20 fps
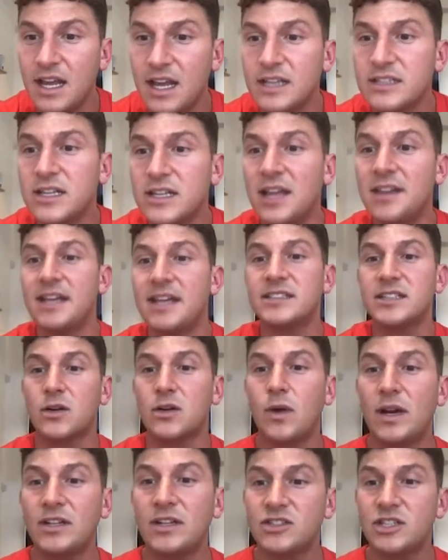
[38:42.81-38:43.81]
There's a
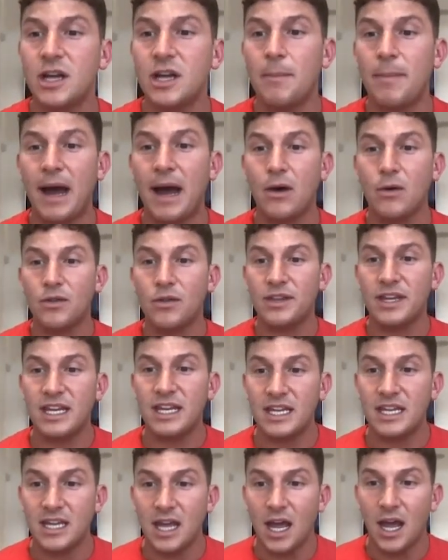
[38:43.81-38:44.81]
question about the
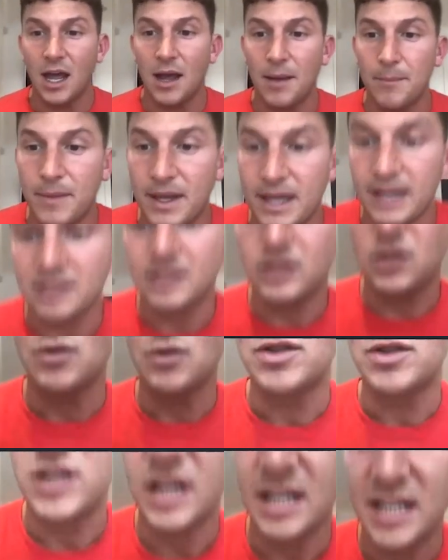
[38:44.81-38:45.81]
use
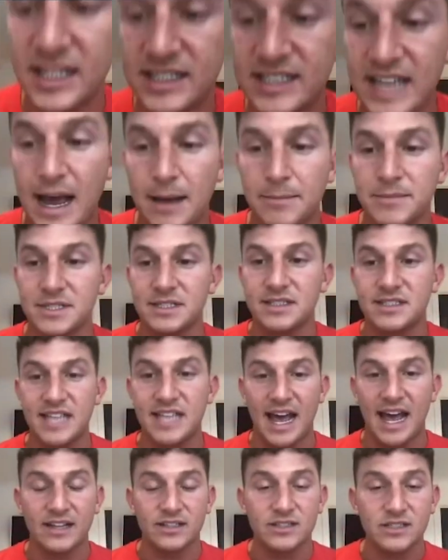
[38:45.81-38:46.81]
in exams and
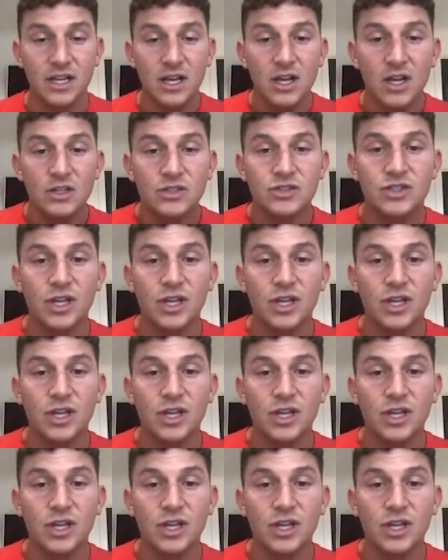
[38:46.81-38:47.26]
SATs. So